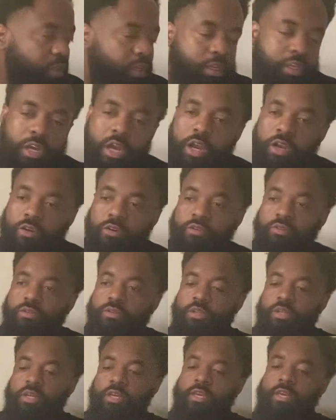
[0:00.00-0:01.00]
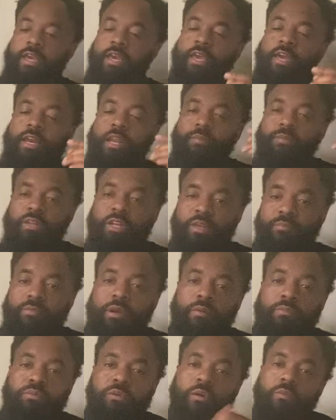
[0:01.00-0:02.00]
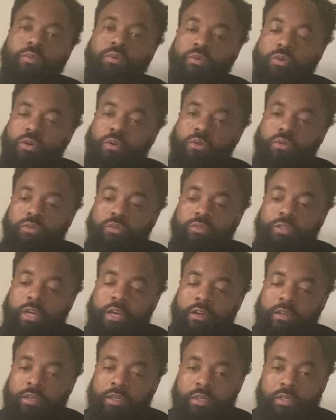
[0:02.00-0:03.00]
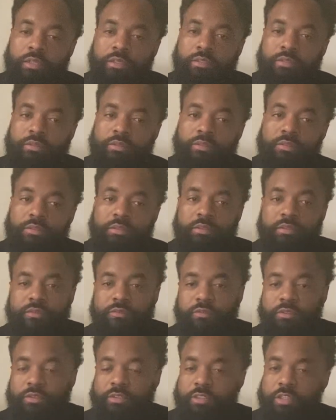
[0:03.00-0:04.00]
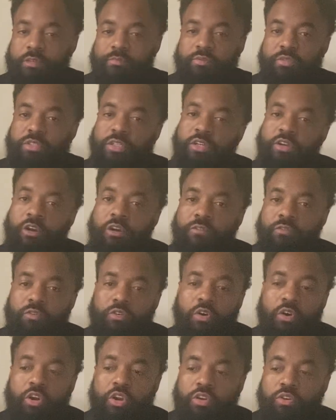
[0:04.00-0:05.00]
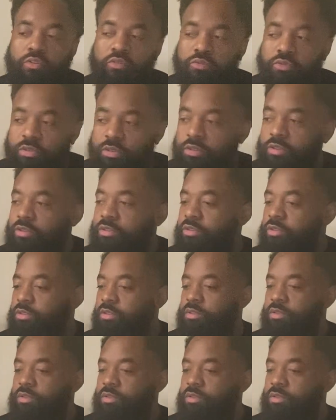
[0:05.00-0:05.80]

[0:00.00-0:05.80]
Y'all go. And I'm gonna leave my promo code down there for 10% off on all your orders.